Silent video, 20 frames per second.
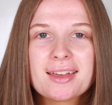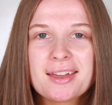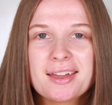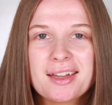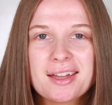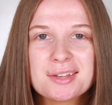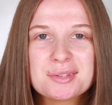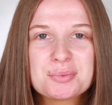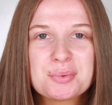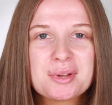
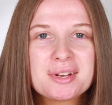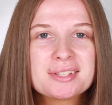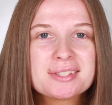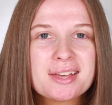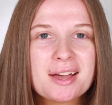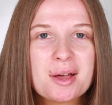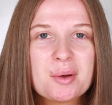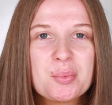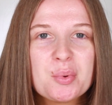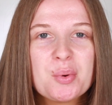Hey guys, what is
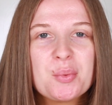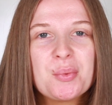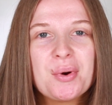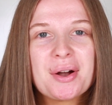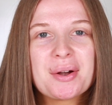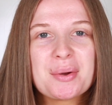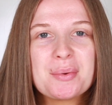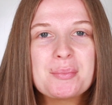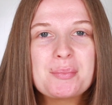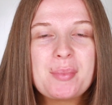up?
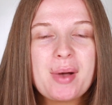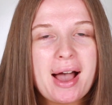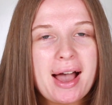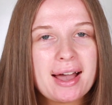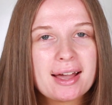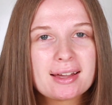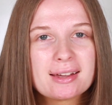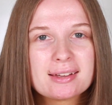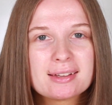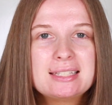Welcome
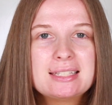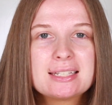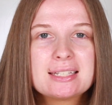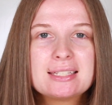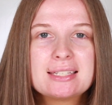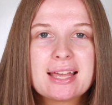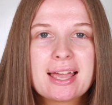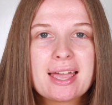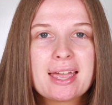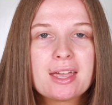back.
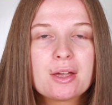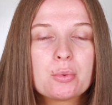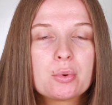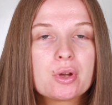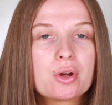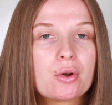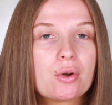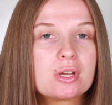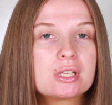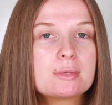Today we
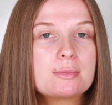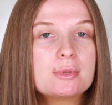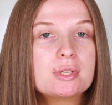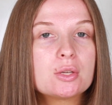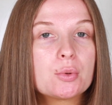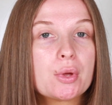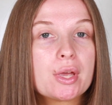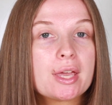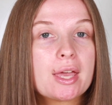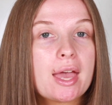are going to be
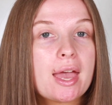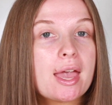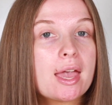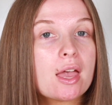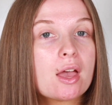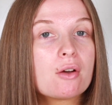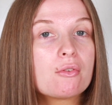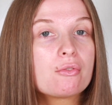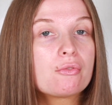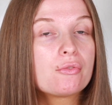doing
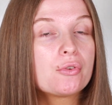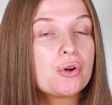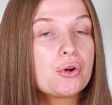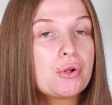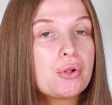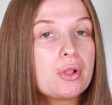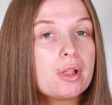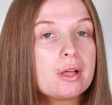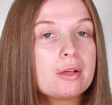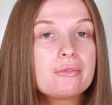a
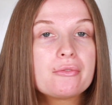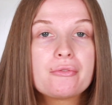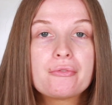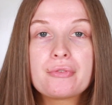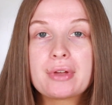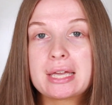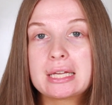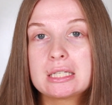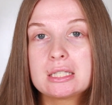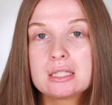full
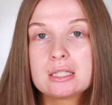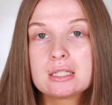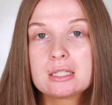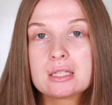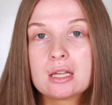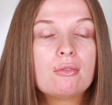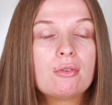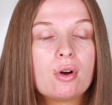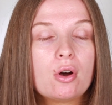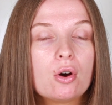face
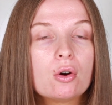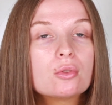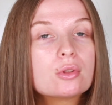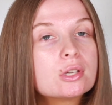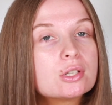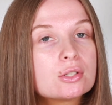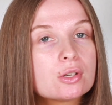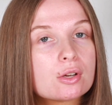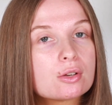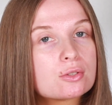of
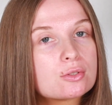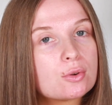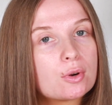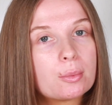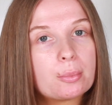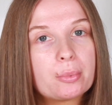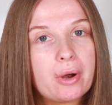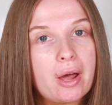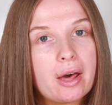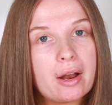only drugstore
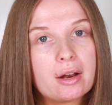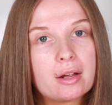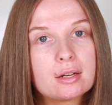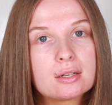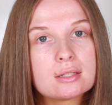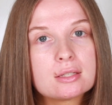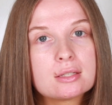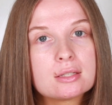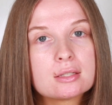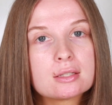
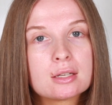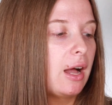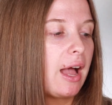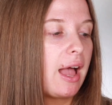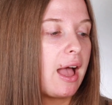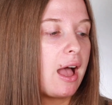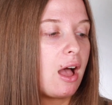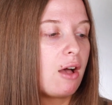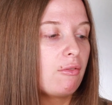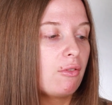products. I
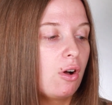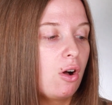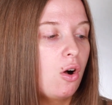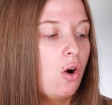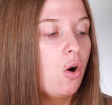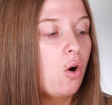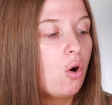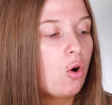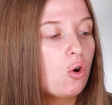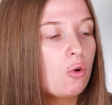have a
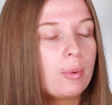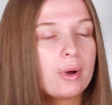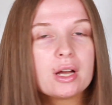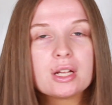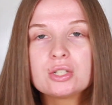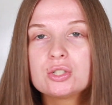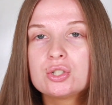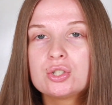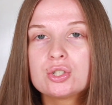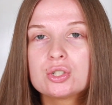whole
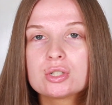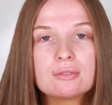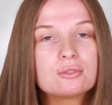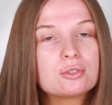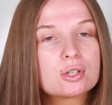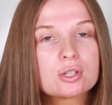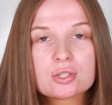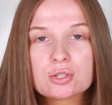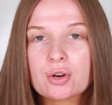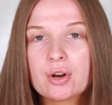bunch of
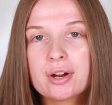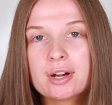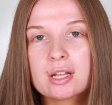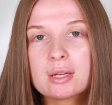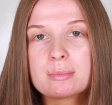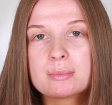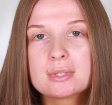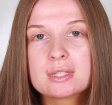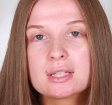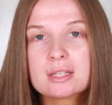drugstore
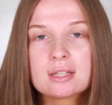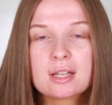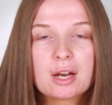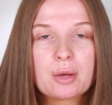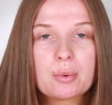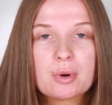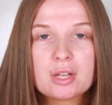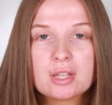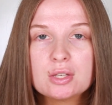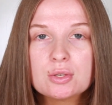items that I
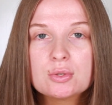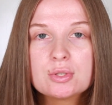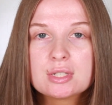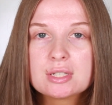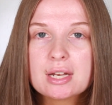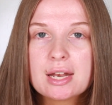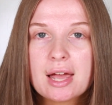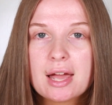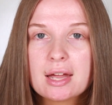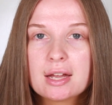want to use
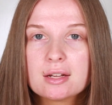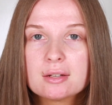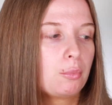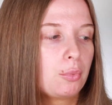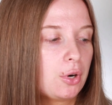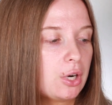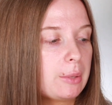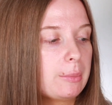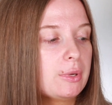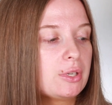today.
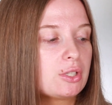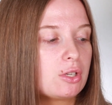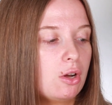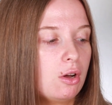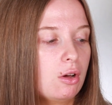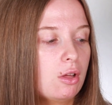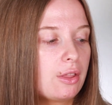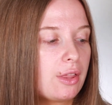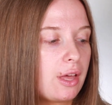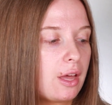Pretty much
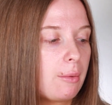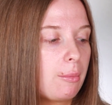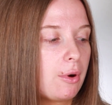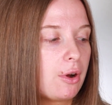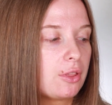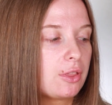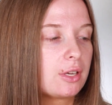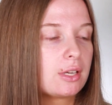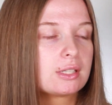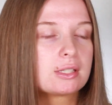all of them are
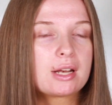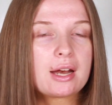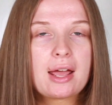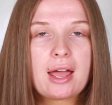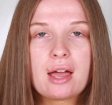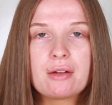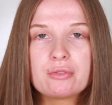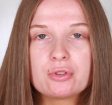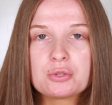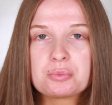things that I
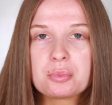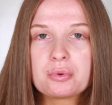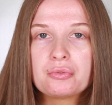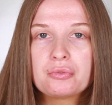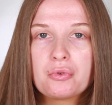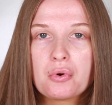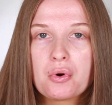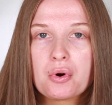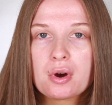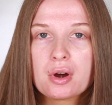have used
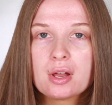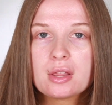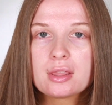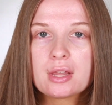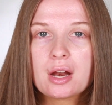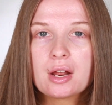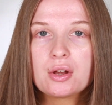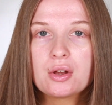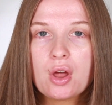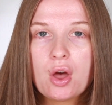before that
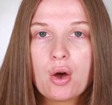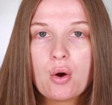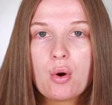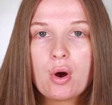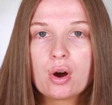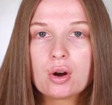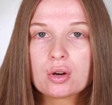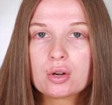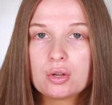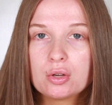I know
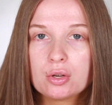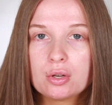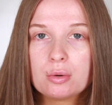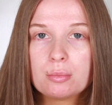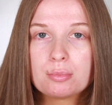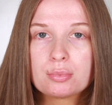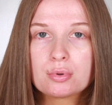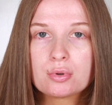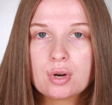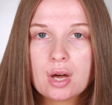are good
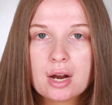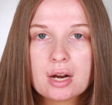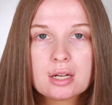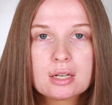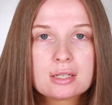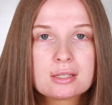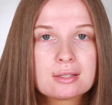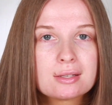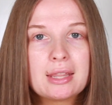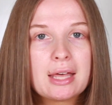
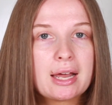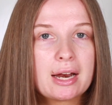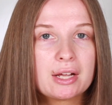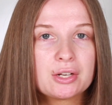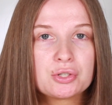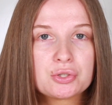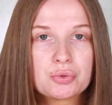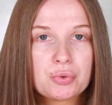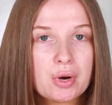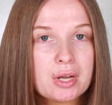products that I
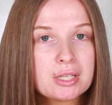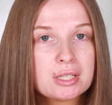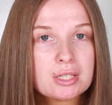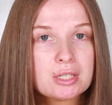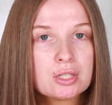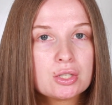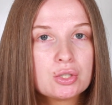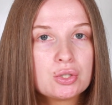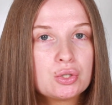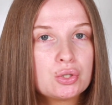
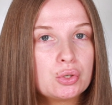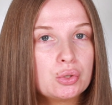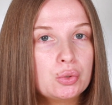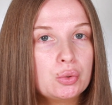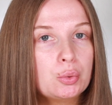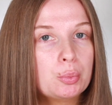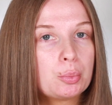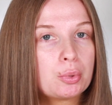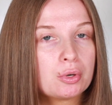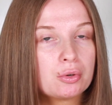trust
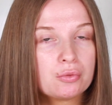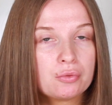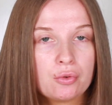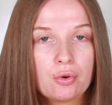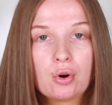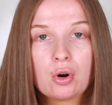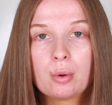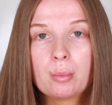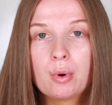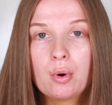to
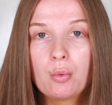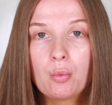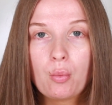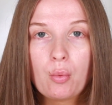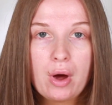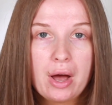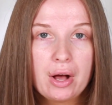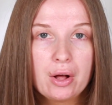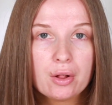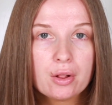perform
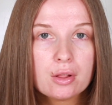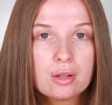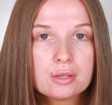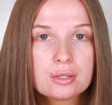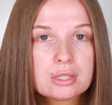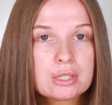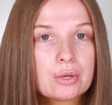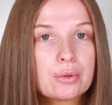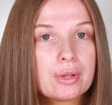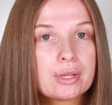well.
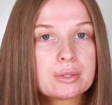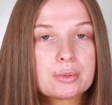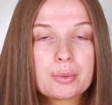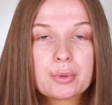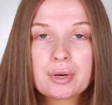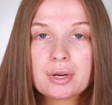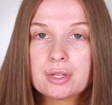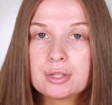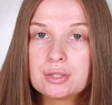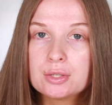So that's what
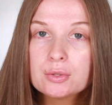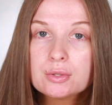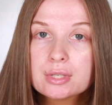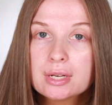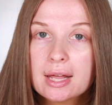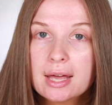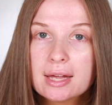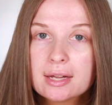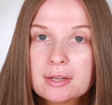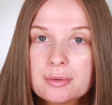we're going to do
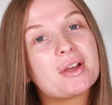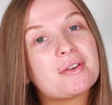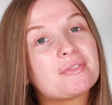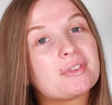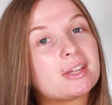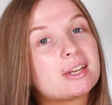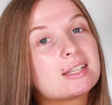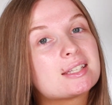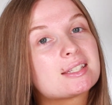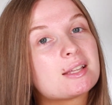today. If
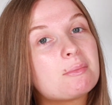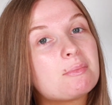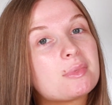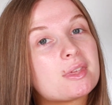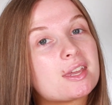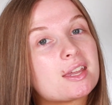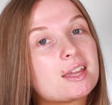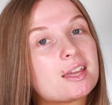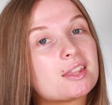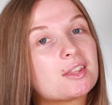that is
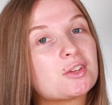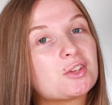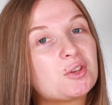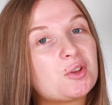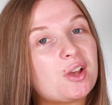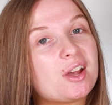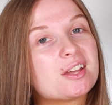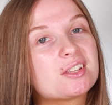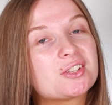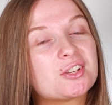something that you
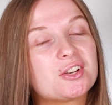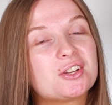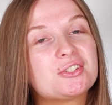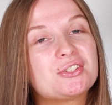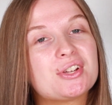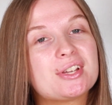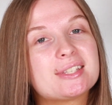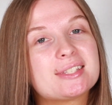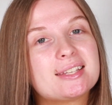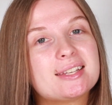guys are
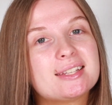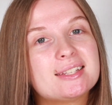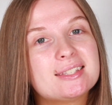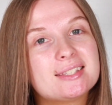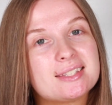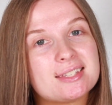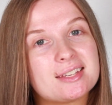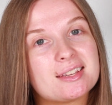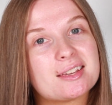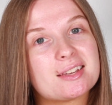interested in
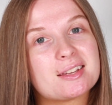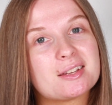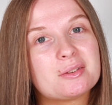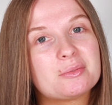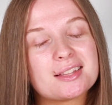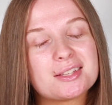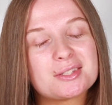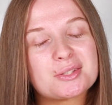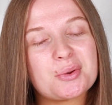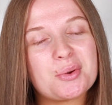seeing,
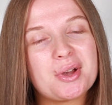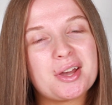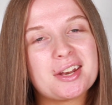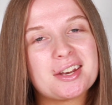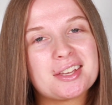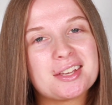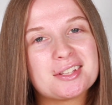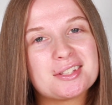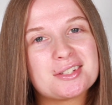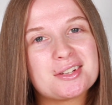let's go ahead
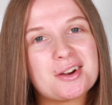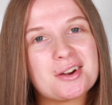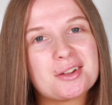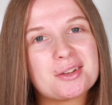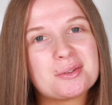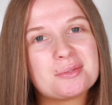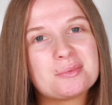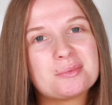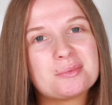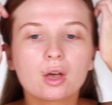and get started.
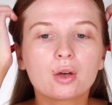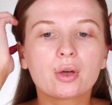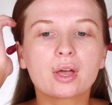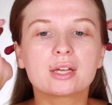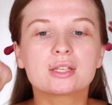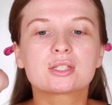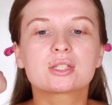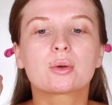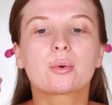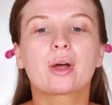Okay,
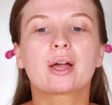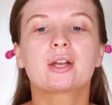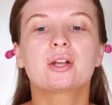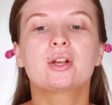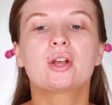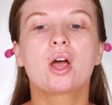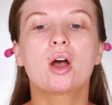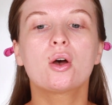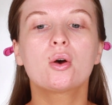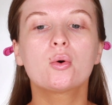so I
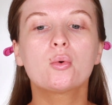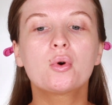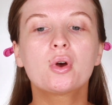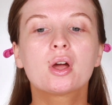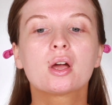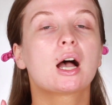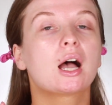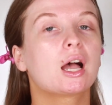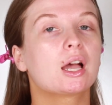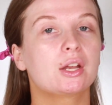know
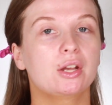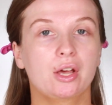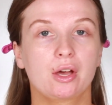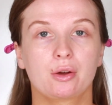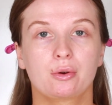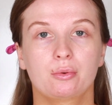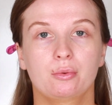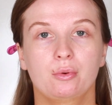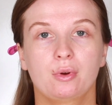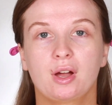
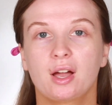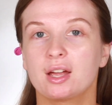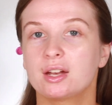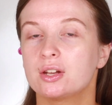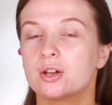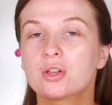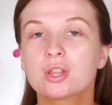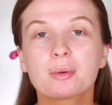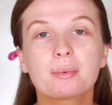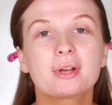
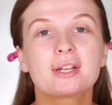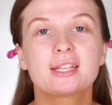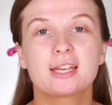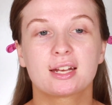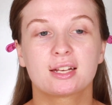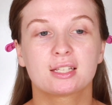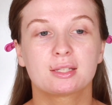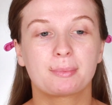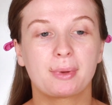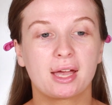that my
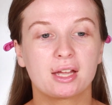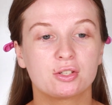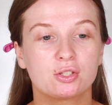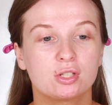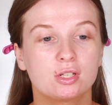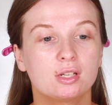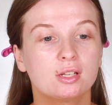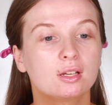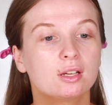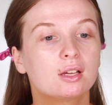tan is
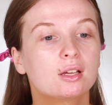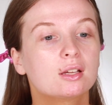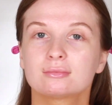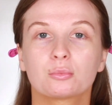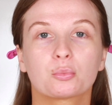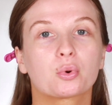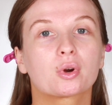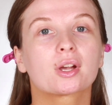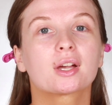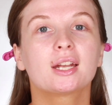patchy.
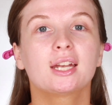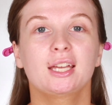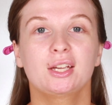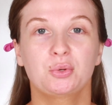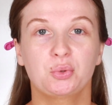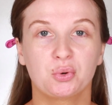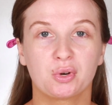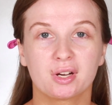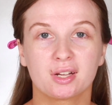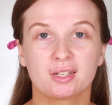We're gonna
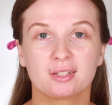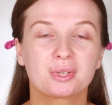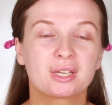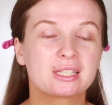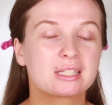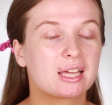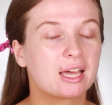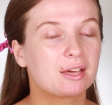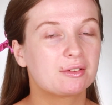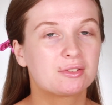ignore it because
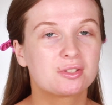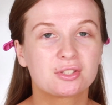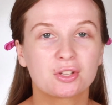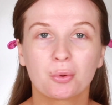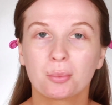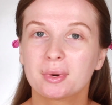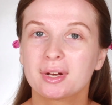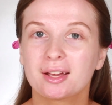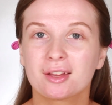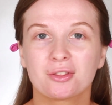I have so
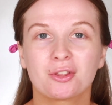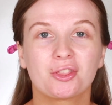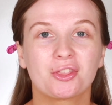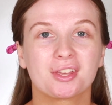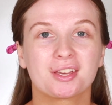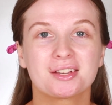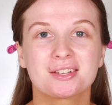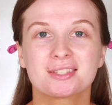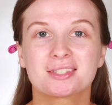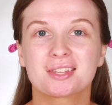many other
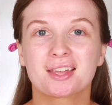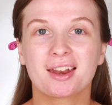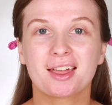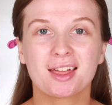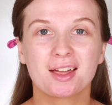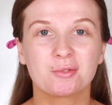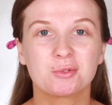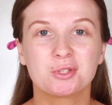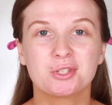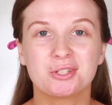things that I
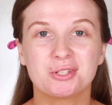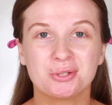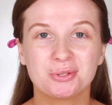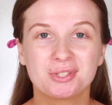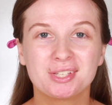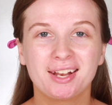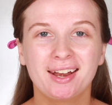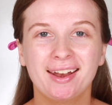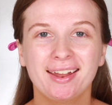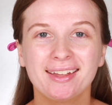have to do
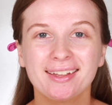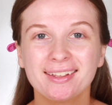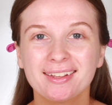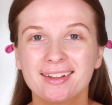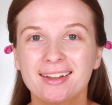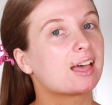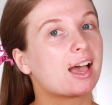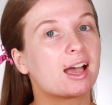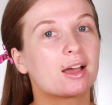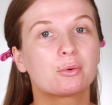today
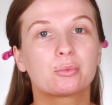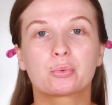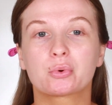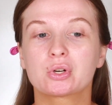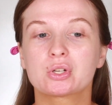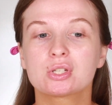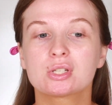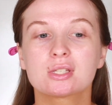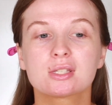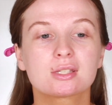that we're
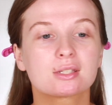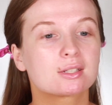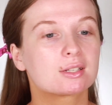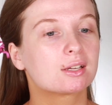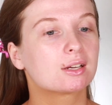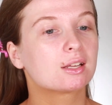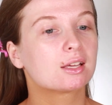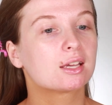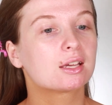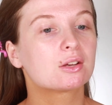just
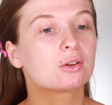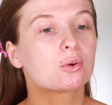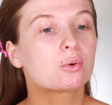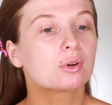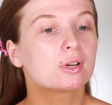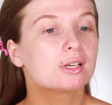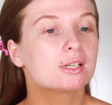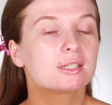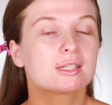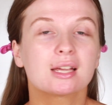gonna ignore
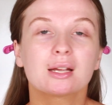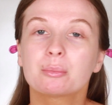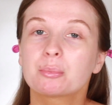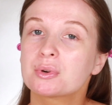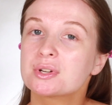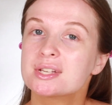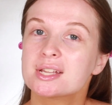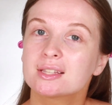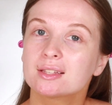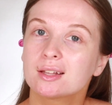it and
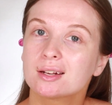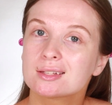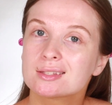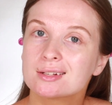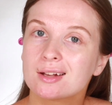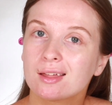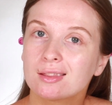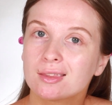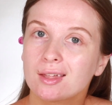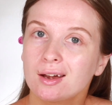pretend that it's
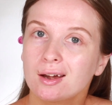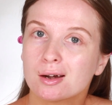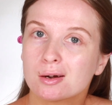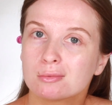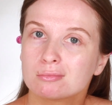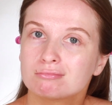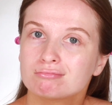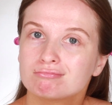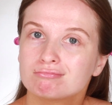not there.